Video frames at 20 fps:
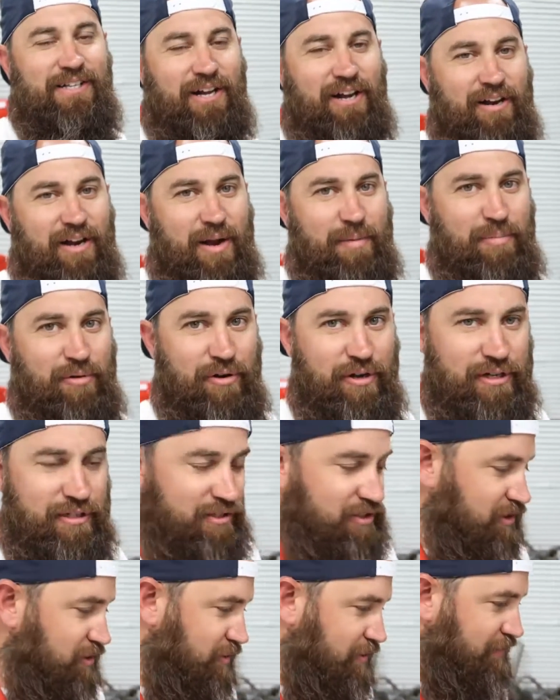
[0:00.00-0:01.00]
All right,
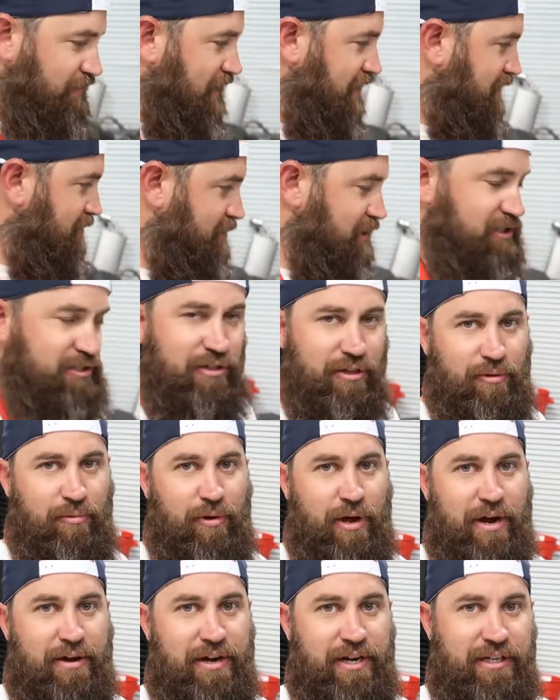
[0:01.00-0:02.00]
boys, so we've got a bunch of the
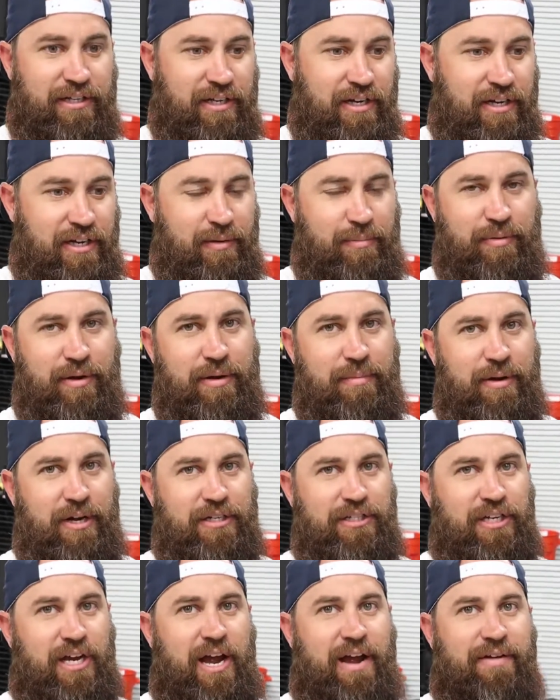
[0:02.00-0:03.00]
wiring done. Pretty much